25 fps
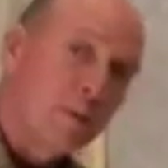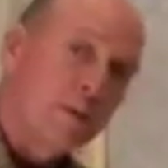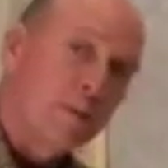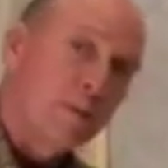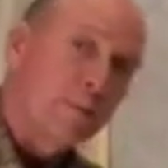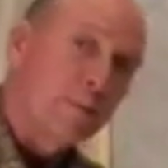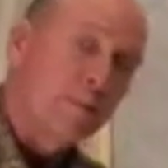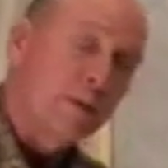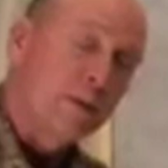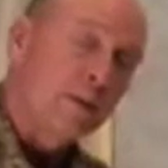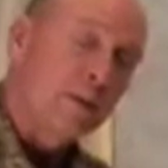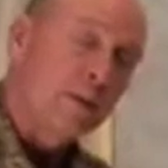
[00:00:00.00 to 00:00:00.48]

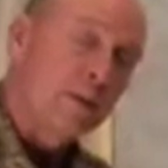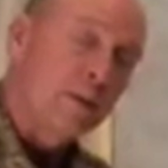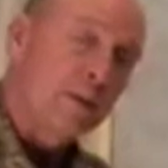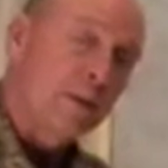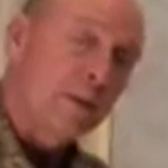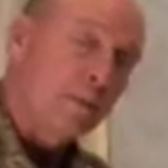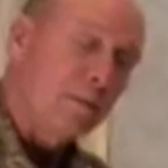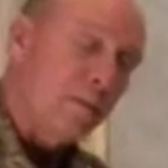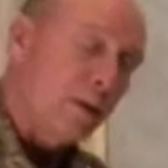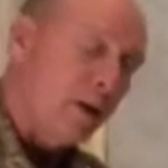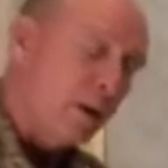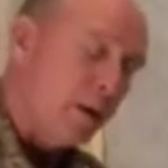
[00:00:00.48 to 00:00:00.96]
precipitate
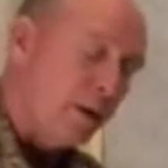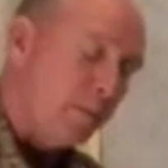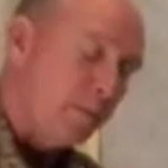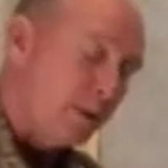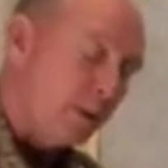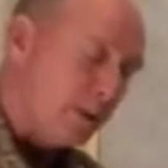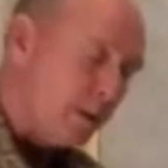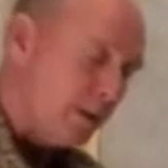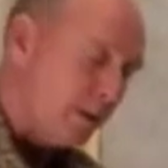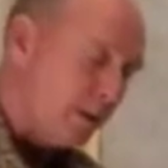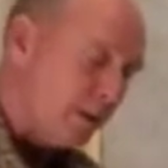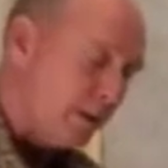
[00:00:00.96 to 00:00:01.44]
at the bottom
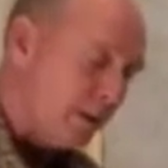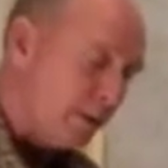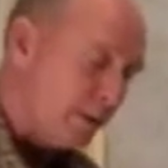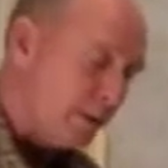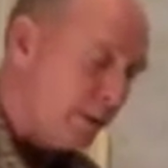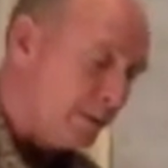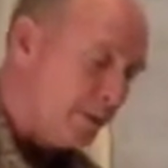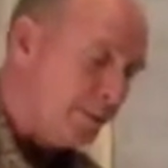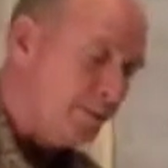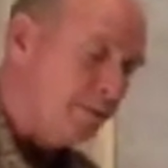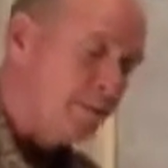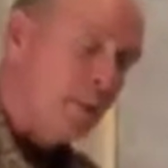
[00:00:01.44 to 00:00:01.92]
of the
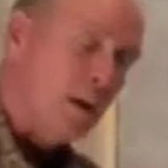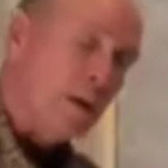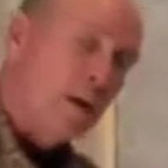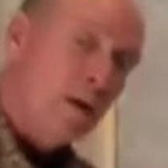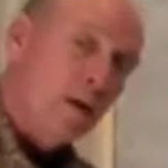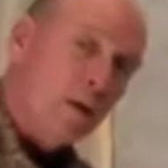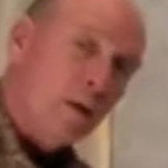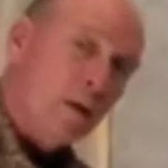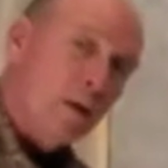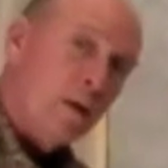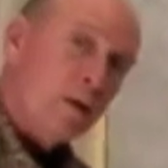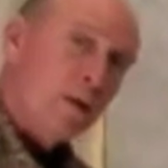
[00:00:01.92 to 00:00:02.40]
container.
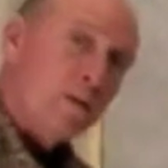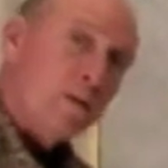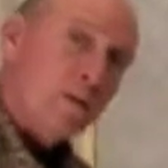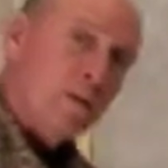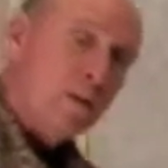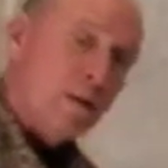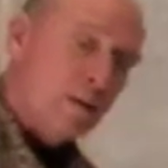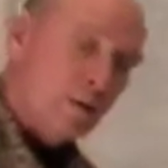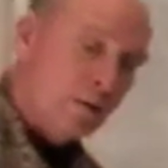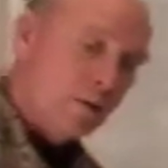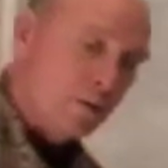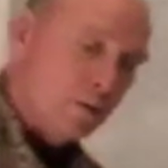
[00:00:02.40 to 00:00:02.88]

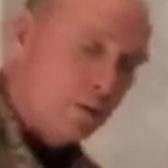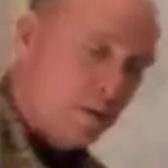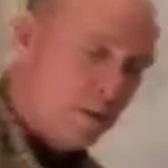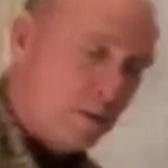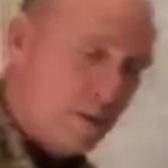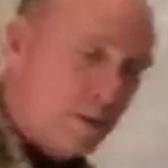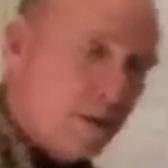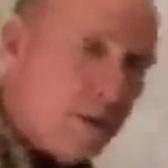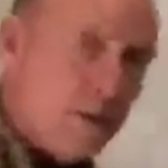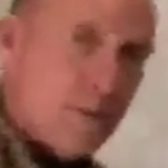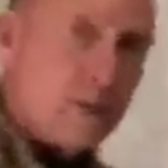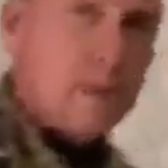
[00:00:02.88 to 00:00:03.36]
So let's go
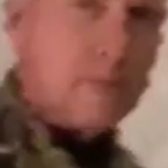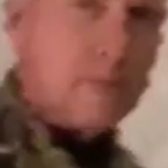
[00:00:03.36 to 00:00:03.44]
see